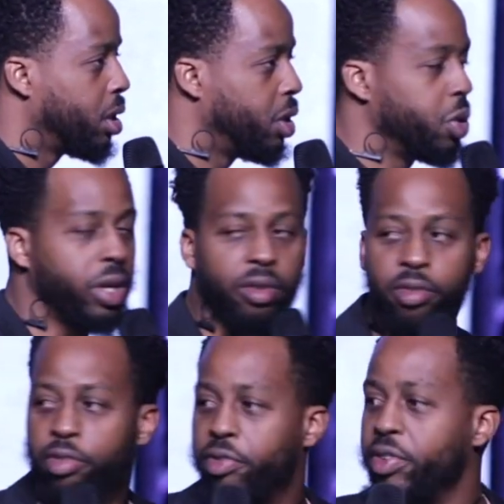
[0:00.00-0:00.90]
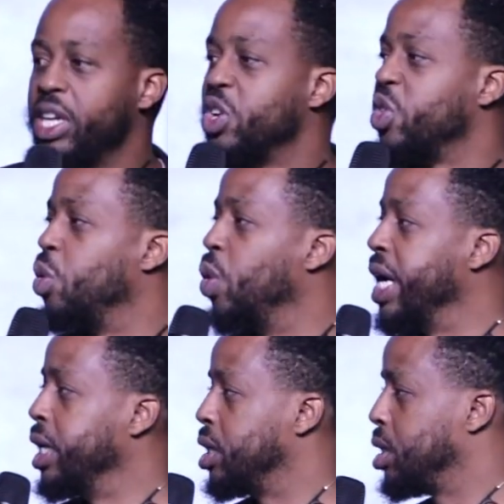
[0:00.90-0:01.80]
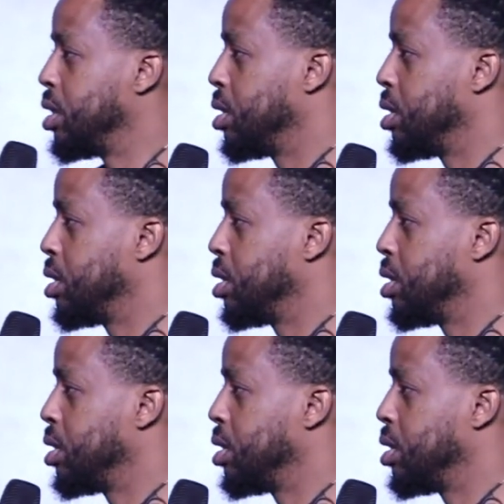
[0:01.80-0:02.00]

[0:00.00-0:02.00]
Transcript: You can feel the weight.